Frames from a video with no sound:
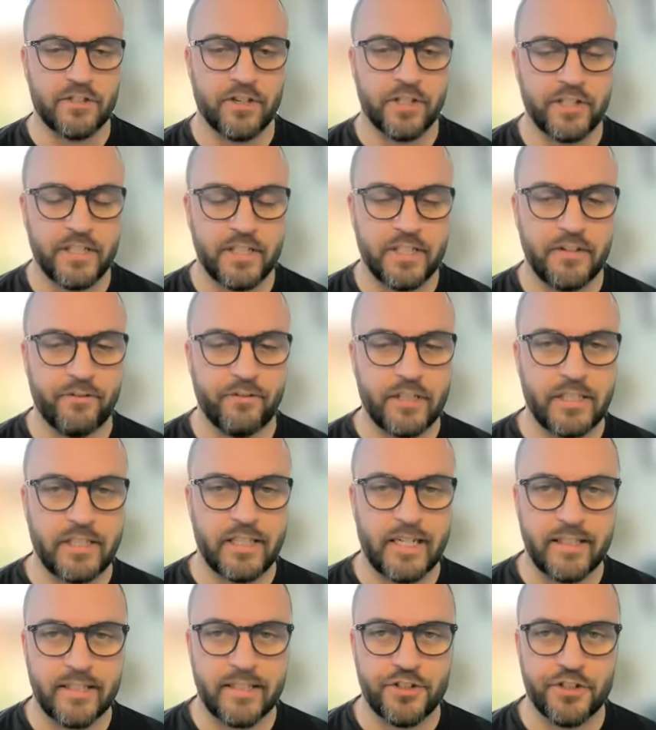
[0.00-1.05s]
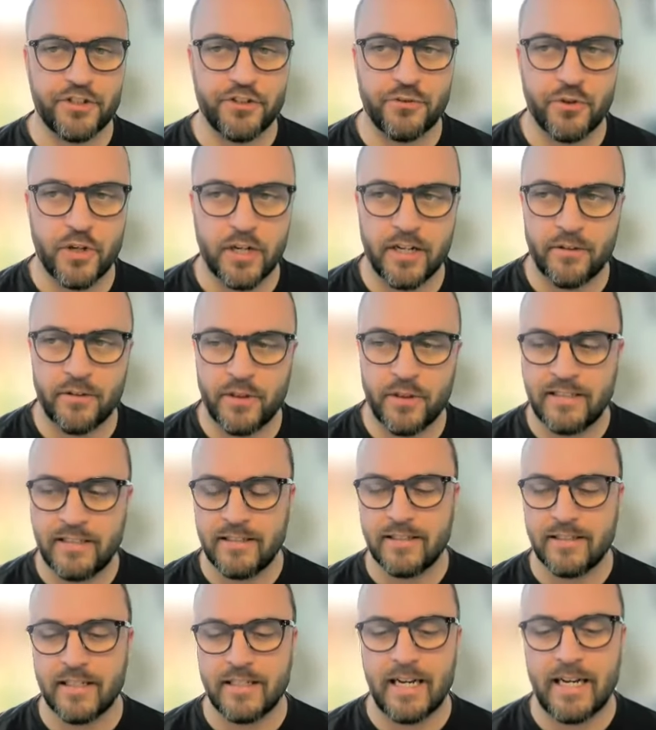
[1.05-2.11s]
That's nice to differentiate the two. I,
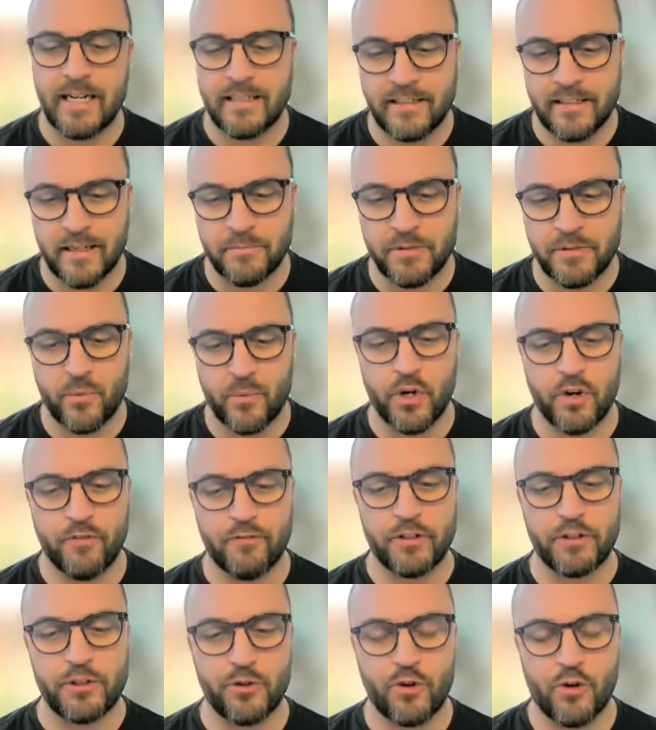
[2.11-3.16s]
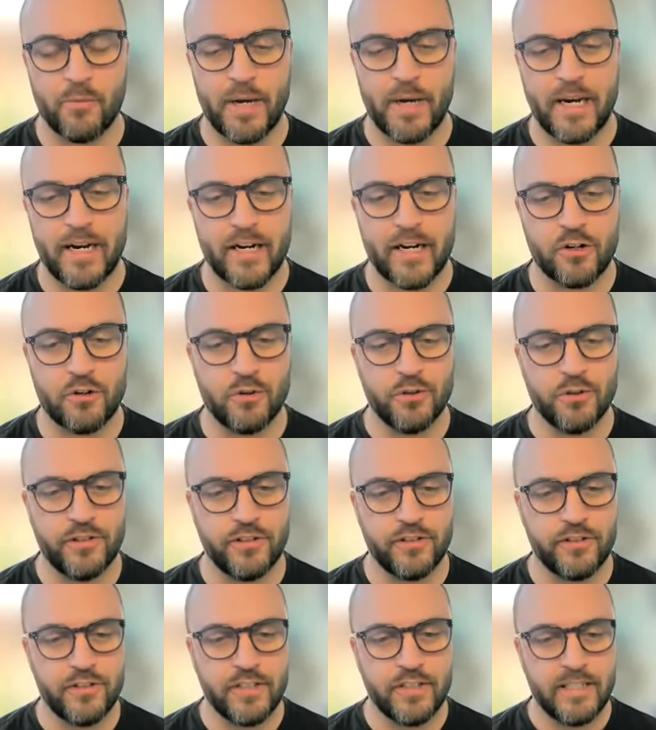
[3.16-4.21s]
this is a, a subject we often talk about in our
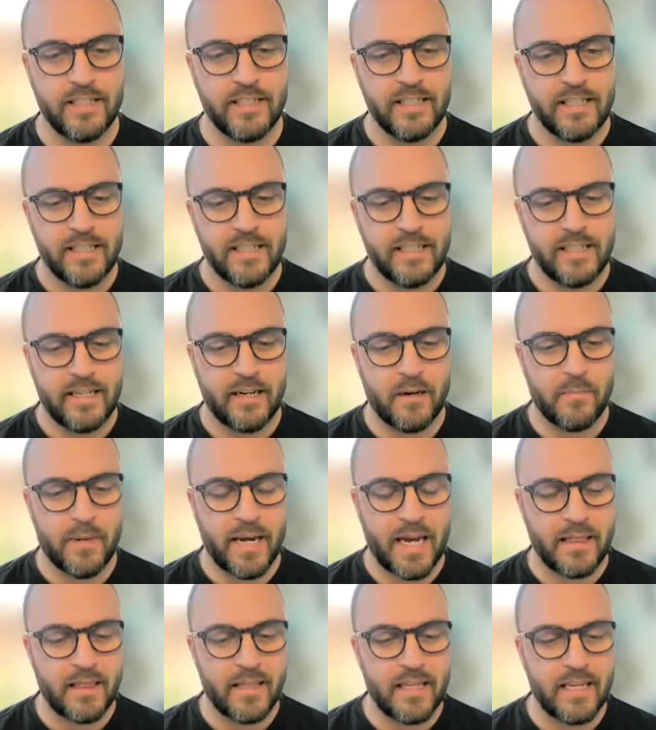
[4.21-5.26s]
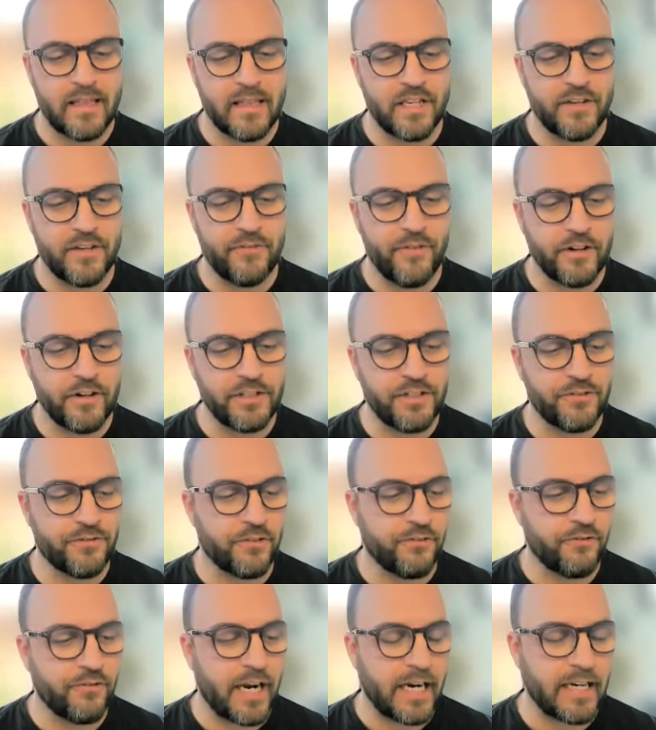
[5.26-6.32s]
courses, and about the, the various
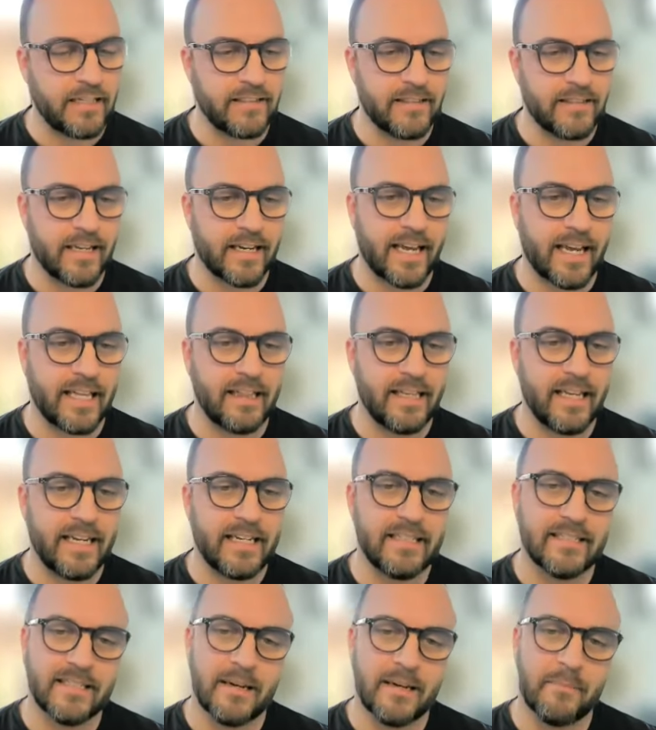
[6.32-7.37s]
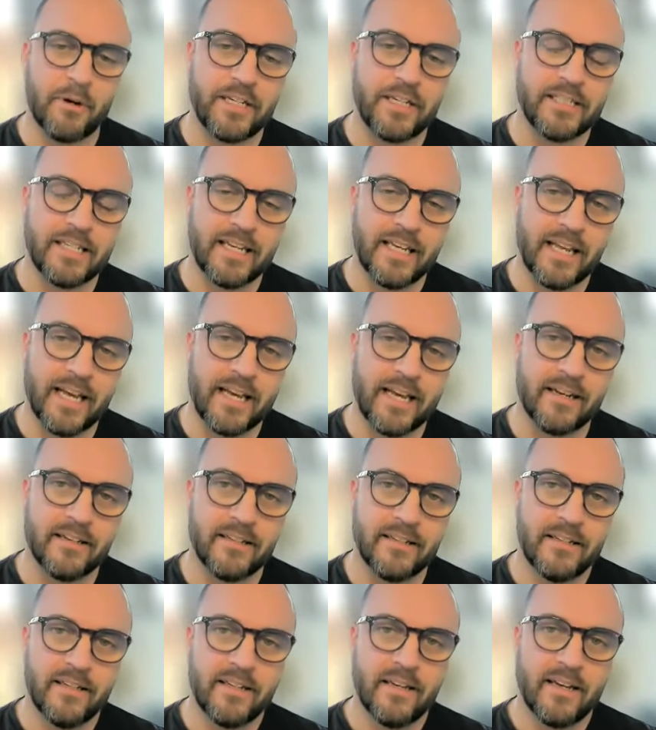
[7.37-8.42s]
different factors that can lead somebody to
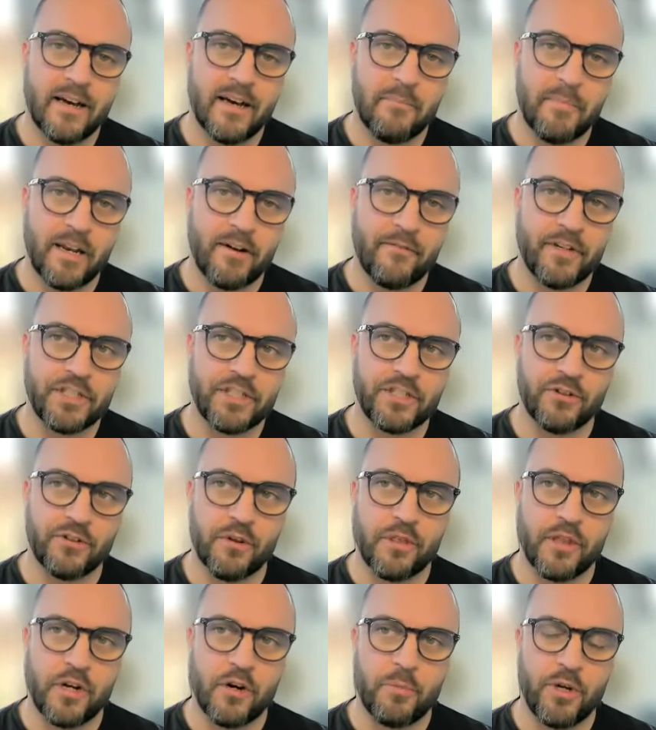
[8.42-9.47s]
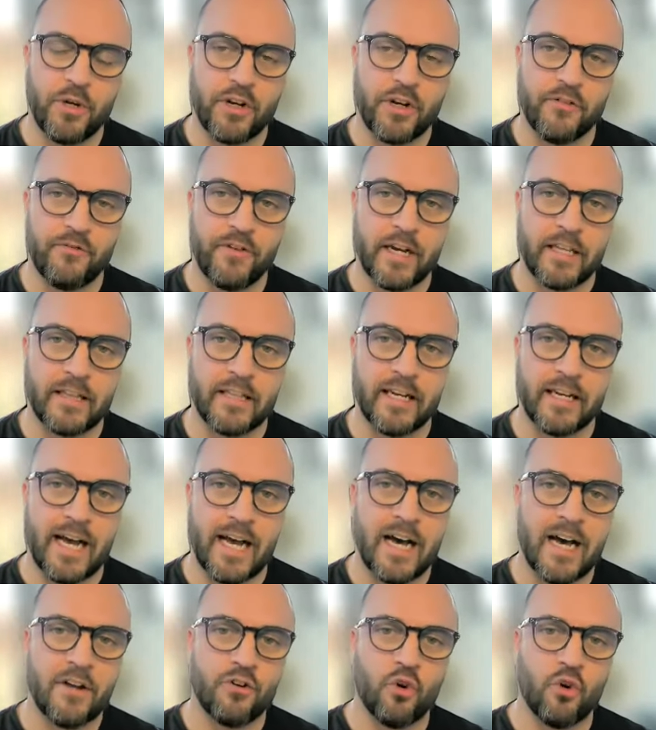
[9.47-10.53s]
get a beneficial or therapeutic effect that
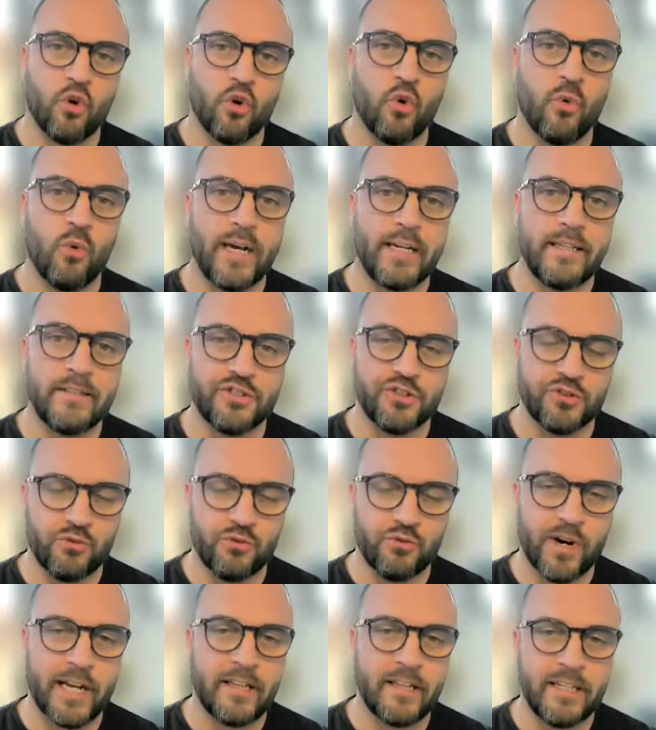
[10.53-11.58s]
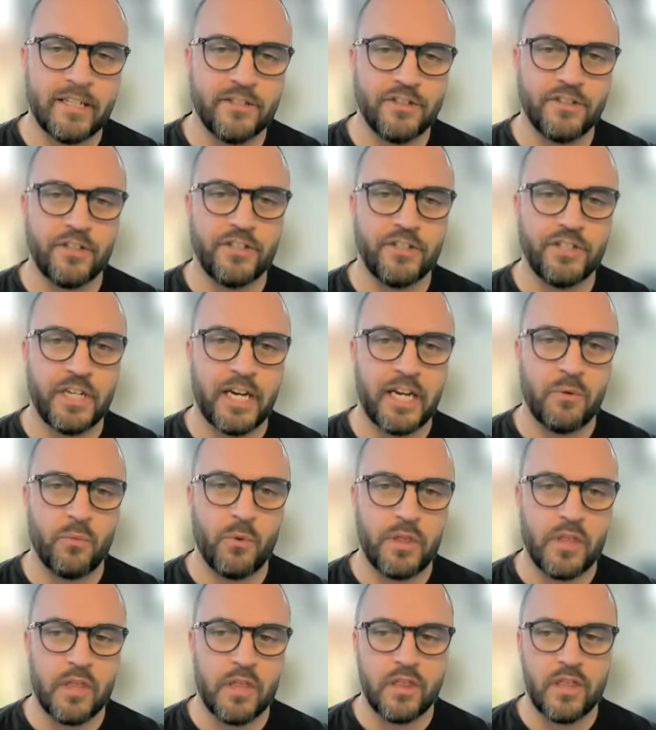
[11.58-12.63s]
aren't always directly associated
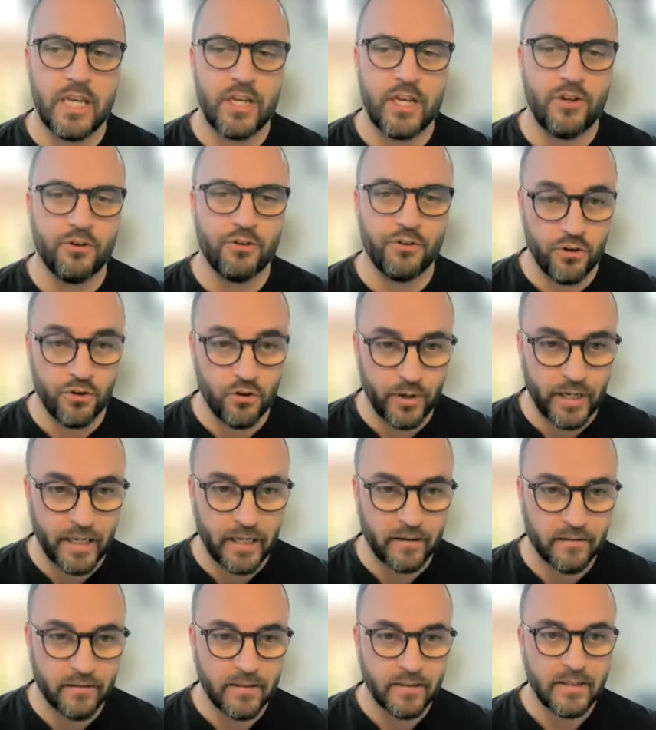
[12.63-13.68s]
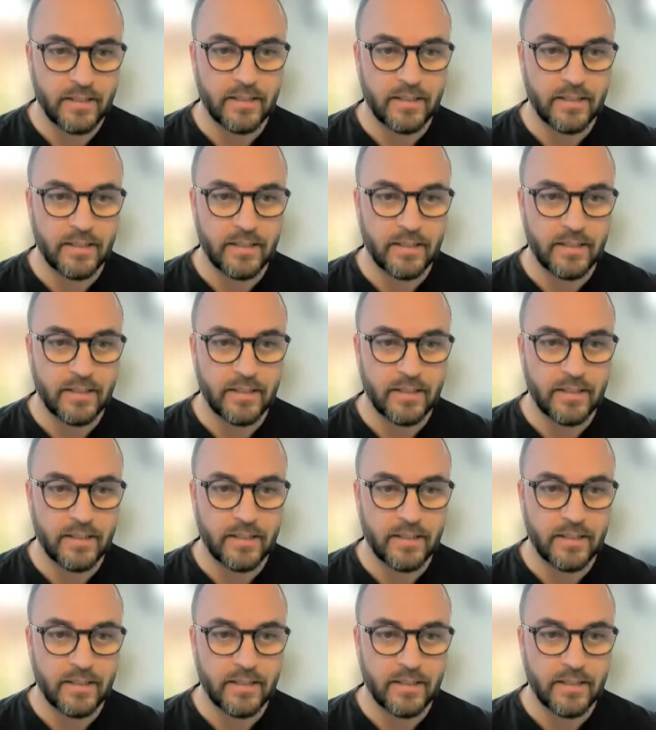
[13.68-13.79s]
with the thing you're doing.